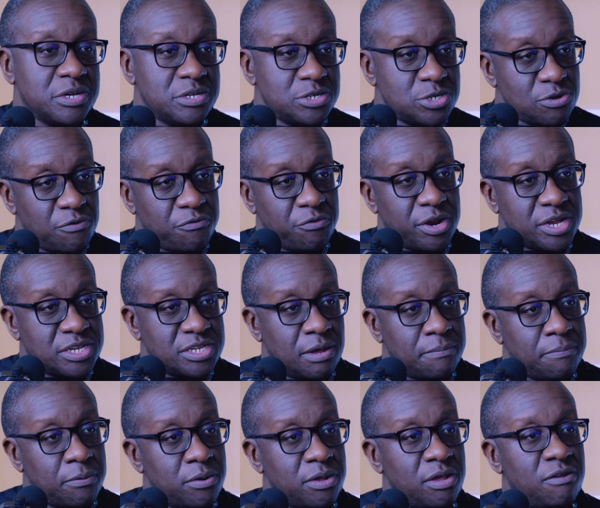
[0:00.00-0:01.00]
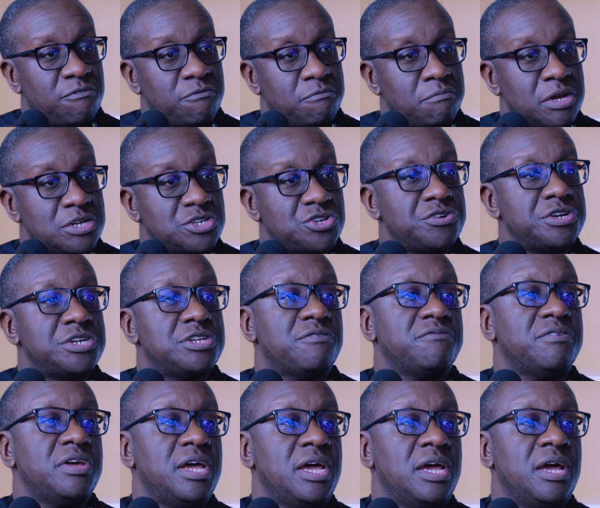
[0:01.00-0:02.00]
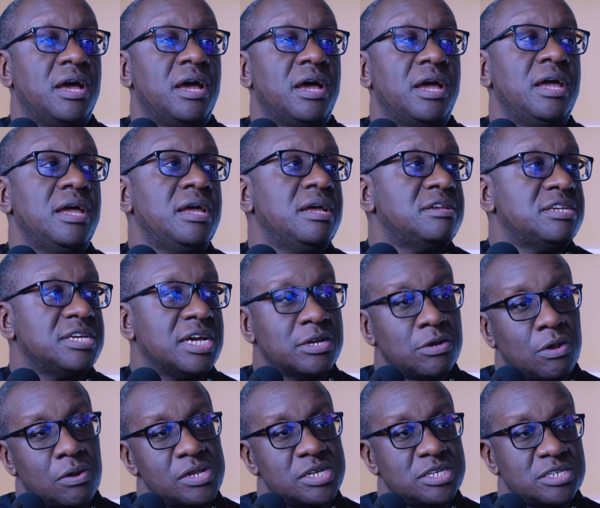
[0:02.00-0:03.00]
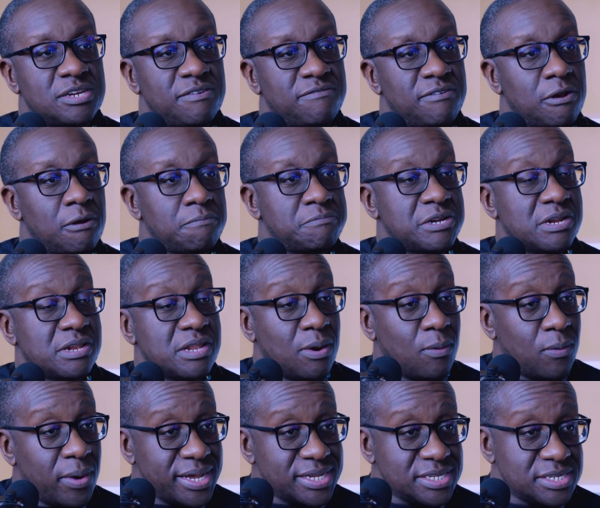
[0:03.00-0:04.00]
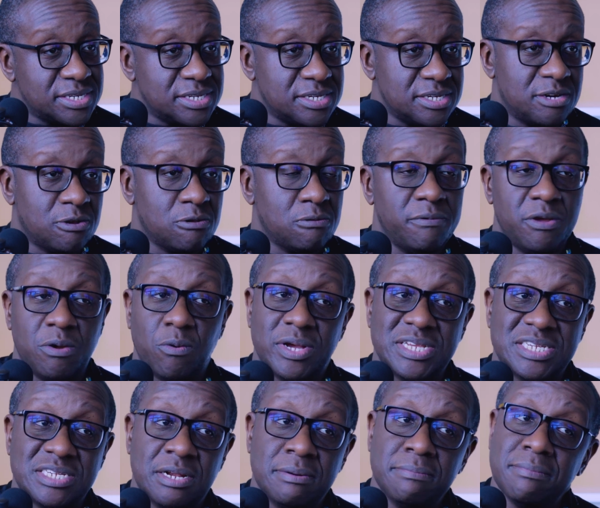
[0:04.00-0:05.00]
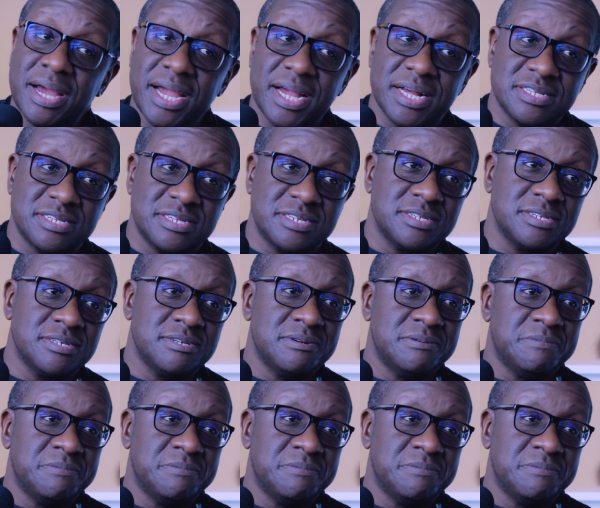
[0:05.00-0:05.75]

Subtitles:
So for example, if majority of the AI technology is developed in the West, it will be Western biased.